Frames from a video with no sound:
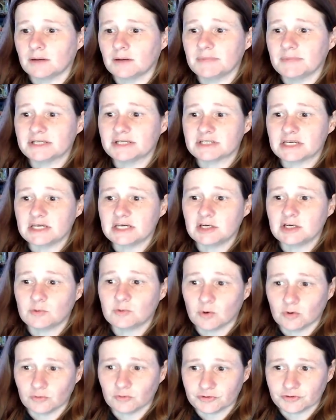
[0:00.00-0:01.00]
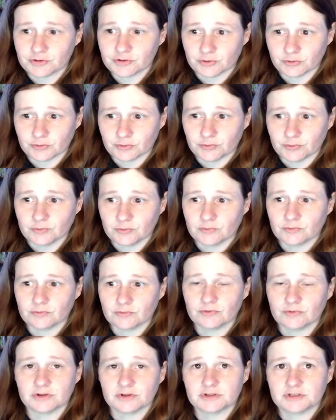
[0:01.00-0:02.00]
is equal to
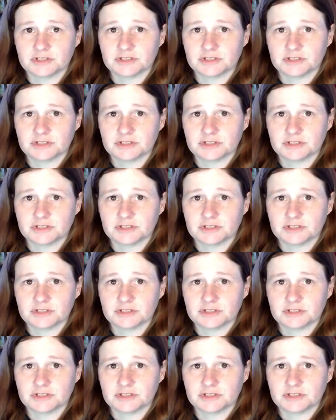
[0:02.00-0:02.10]
the